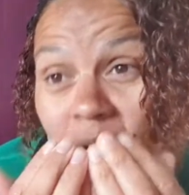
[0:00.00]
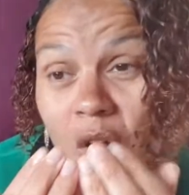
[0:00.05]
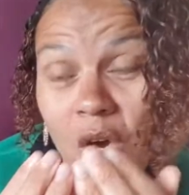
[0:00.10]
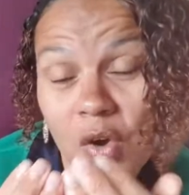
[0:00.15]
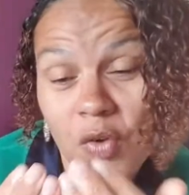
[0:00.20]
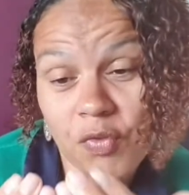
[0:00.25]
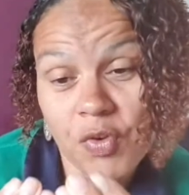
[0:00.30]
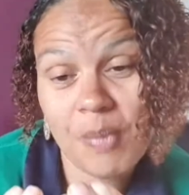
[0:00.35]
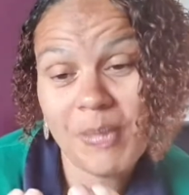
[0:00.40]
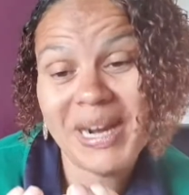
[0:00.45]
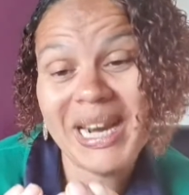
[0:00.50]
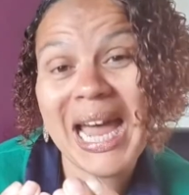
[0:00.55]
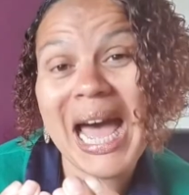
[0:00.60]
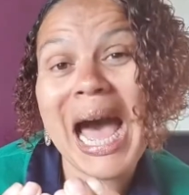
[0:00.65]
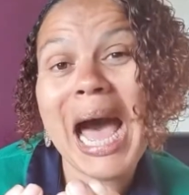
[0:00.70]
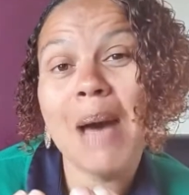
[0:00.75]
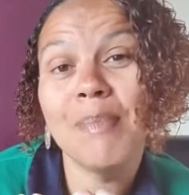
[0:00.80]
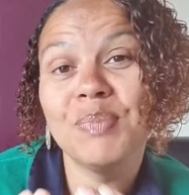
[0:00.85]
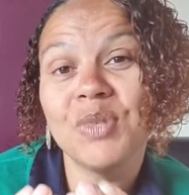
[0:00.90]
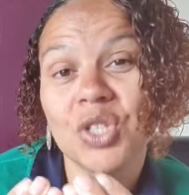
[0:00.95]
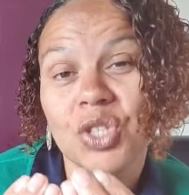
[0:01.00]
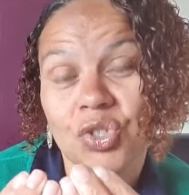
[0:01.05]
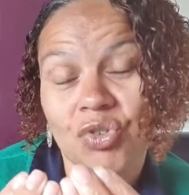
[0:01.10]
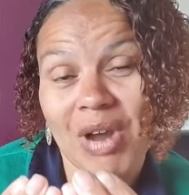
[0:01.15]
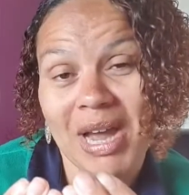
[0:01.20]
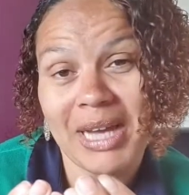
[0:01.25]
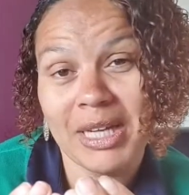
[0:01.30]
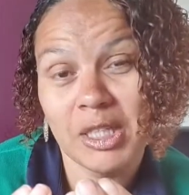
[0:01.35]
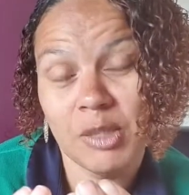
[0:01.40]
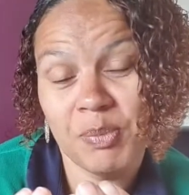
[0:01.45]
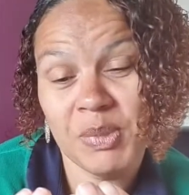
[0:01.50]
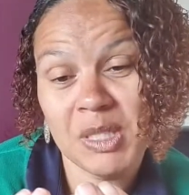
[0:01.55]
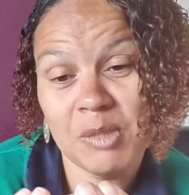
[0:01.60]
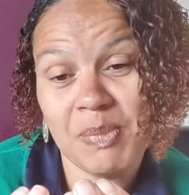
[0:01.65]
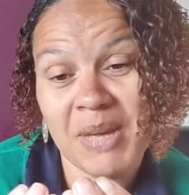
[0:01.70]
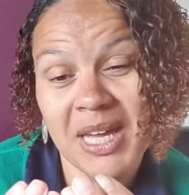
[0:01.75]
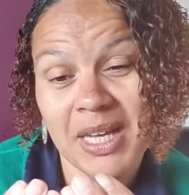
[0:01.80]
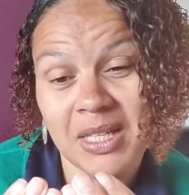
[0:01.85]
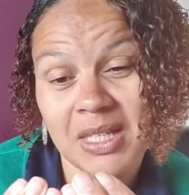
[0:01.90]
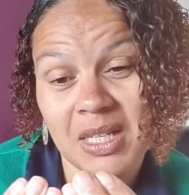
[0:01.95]
from an abstract
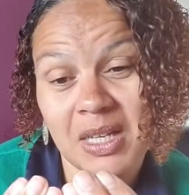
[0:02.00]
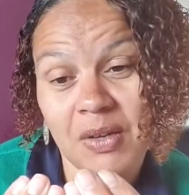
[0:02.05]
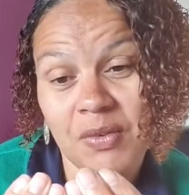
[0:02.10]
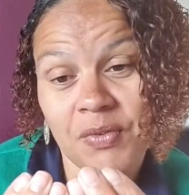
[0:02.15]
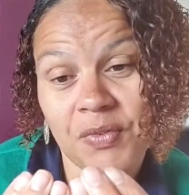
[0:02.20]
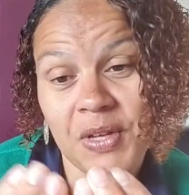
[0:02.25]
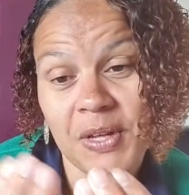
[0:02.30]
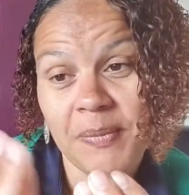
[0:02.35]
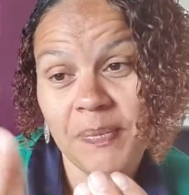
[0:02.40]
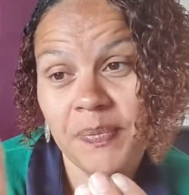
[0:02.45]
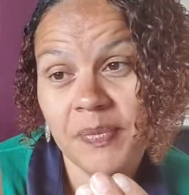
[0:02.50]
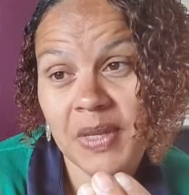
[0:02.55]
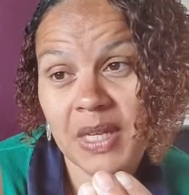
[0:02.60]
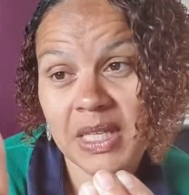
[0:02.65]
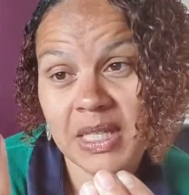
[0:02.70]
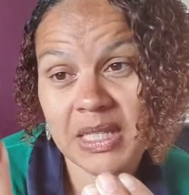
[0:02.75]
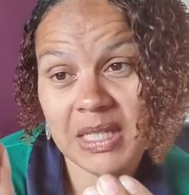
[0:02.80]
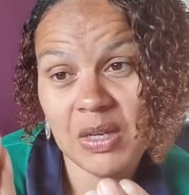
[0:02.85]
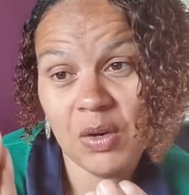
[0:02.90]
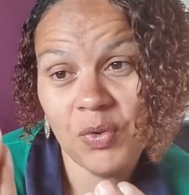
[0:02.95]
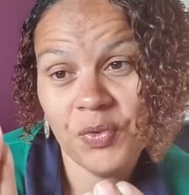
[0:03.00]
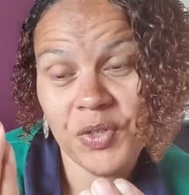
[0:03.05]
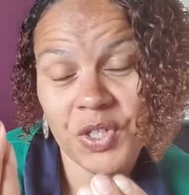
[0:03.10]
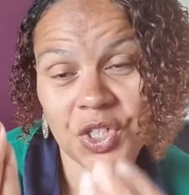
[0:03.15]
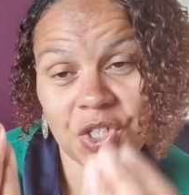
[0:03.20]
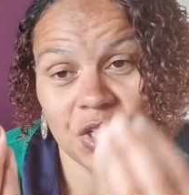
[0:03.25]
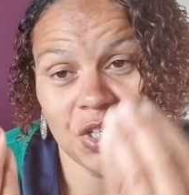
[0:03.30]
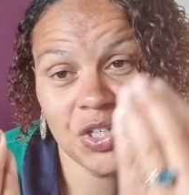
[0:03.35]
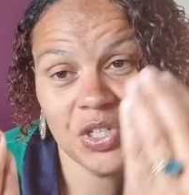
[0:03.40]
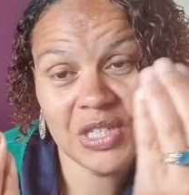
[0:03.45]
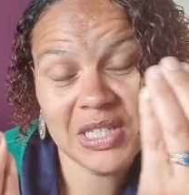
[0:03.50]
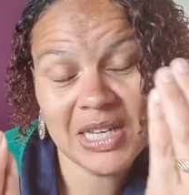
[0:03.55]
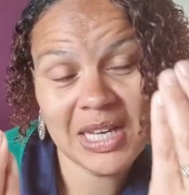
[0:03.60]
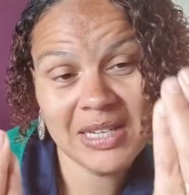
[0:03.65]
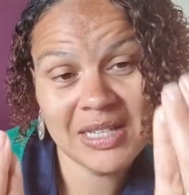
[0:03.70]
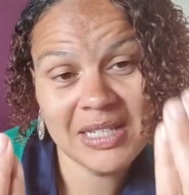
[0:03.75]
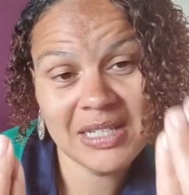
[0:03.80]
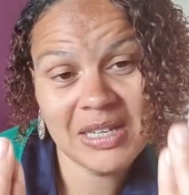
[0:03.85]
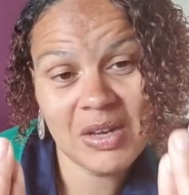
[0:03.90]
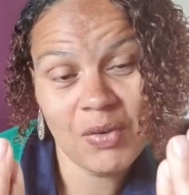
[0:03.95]
perspective. Selfishness
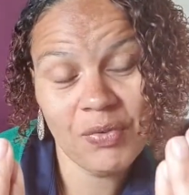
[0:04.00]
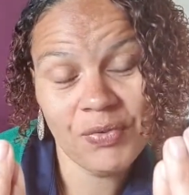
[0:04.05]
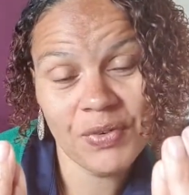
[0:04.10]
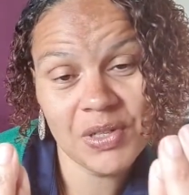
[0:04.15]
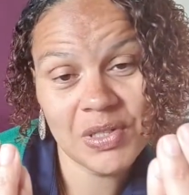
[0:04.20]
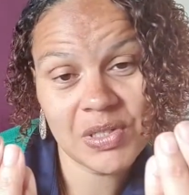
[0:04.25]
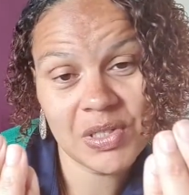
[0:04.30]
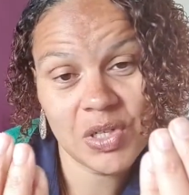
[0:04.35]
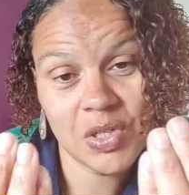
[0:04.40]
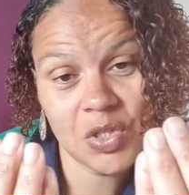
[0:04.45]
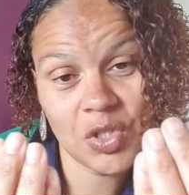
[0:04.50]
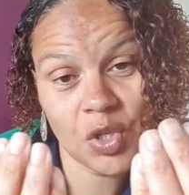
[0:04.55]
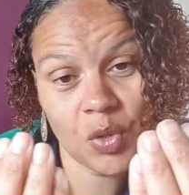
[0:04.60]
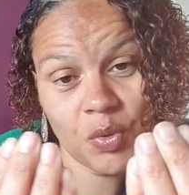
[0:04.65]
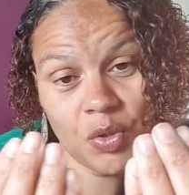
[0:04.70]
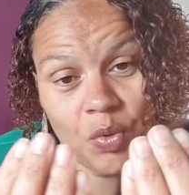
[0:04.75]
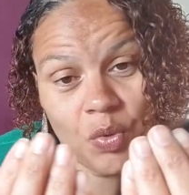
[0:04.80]
and selflessness. So you